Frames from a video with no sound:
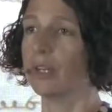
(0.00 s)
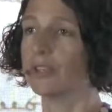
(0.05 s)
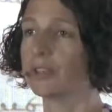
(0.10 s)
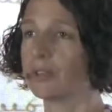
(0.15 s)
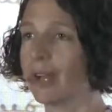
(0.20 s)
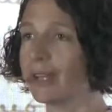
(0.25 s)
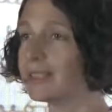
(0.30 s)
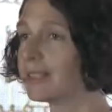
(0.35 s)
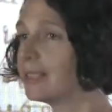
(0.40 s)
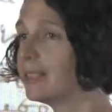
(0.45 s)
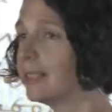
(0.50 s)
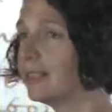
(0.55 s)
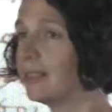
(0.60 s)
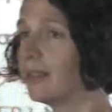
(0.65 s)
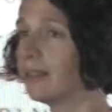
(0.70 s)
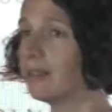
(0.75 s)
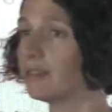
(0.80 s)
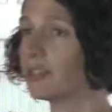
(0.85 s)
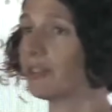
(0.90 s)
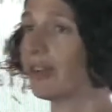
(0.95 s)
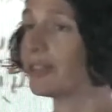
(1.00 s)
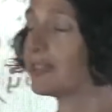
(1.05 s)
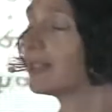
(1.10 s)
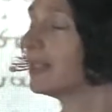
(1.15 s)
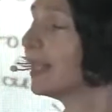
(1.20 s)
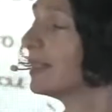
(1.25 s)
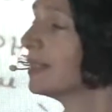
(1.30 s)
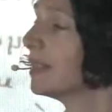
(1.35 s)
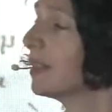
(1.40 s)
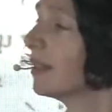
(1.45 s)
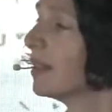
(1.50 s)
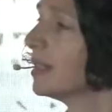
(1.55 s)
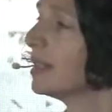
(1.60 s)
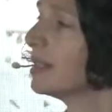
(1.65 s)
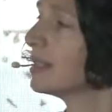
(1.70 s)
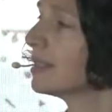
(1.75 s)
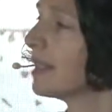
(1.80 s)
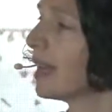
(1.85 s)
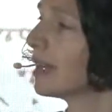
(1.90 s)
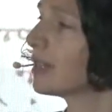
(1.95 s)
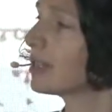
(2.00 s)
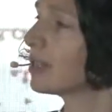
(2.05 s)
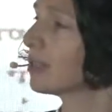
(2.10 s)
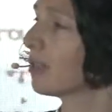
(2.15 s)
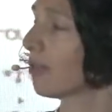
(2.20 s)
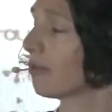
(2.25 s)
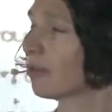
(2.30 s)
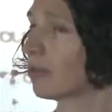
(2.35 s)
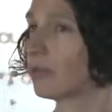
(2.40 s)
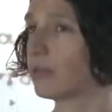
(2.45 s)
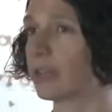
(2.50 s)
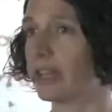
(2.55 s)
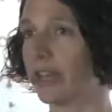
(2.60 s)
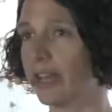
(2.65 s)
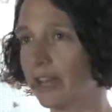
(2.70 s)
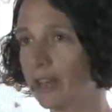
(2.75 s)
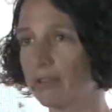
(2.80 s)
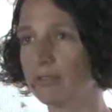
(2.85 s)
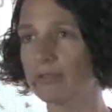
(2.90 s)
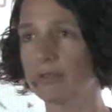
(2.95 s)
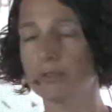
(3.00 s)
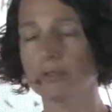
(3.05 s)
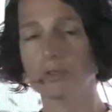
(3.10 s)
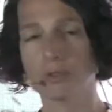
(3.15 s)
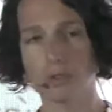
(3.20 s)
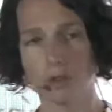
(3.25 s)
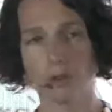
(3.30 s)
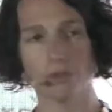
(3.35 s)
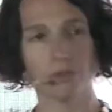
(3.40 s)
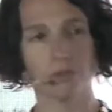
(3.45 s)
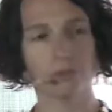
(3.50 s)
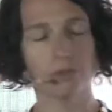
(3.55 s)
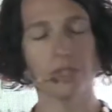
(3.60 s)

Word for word: are translating these texts through careful, close